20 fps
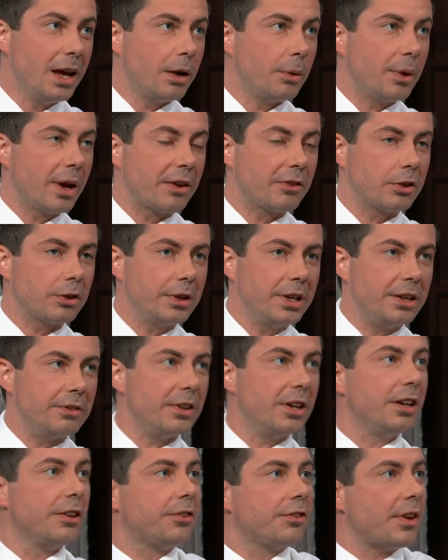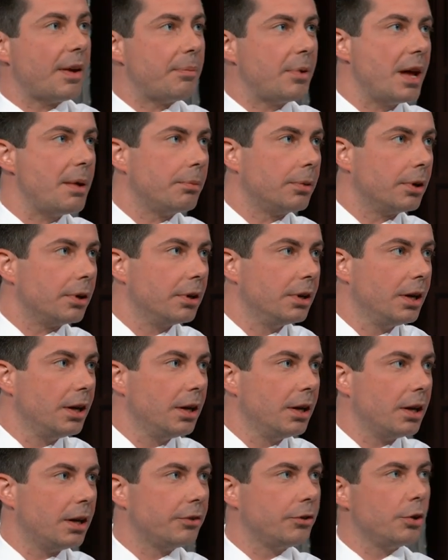We have to leave. It is September
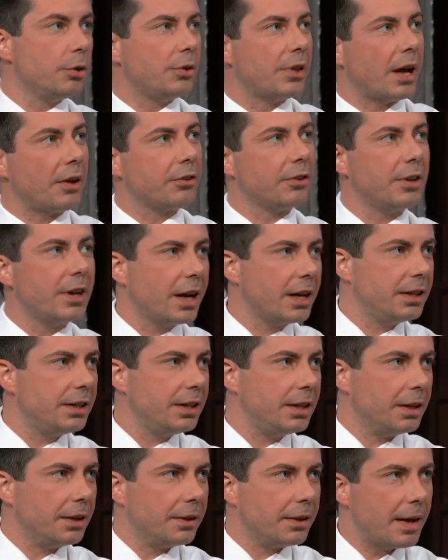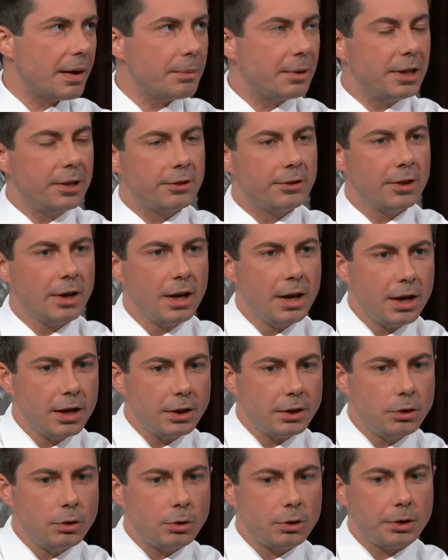of 2019. That means
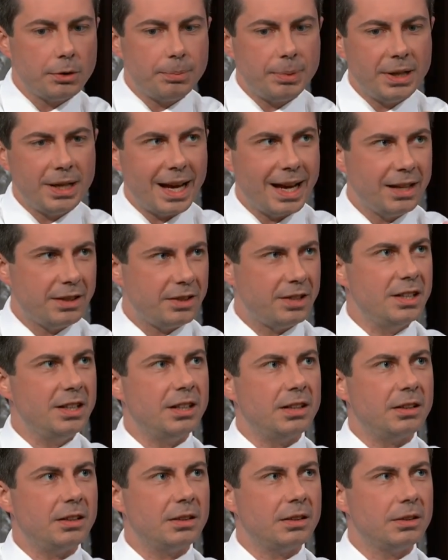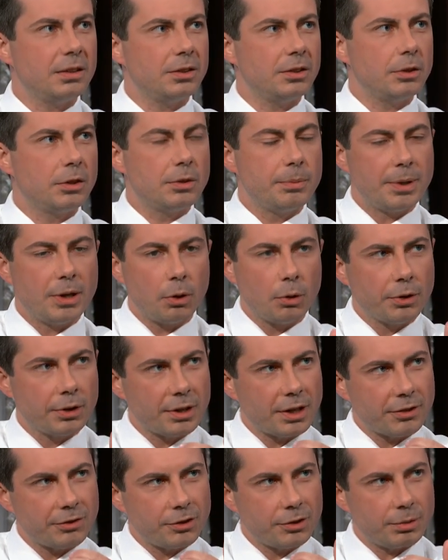you could be 18. You could be old
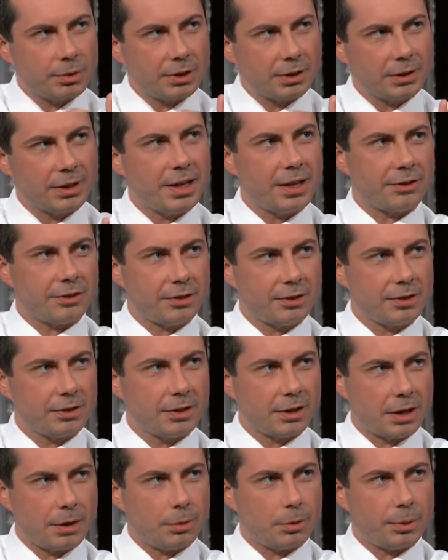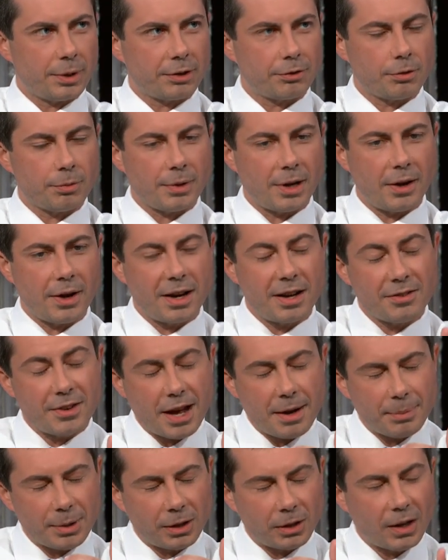enough to enlist a couple weeks from now and have
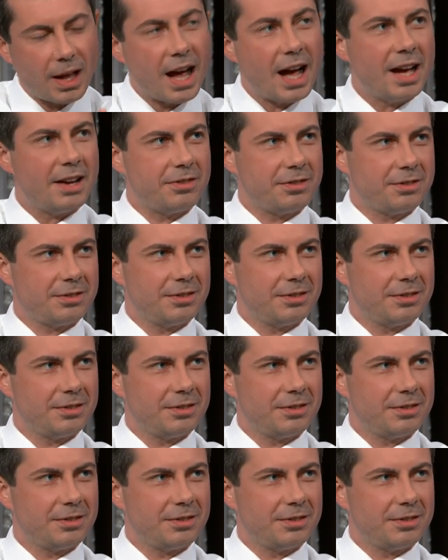not been alive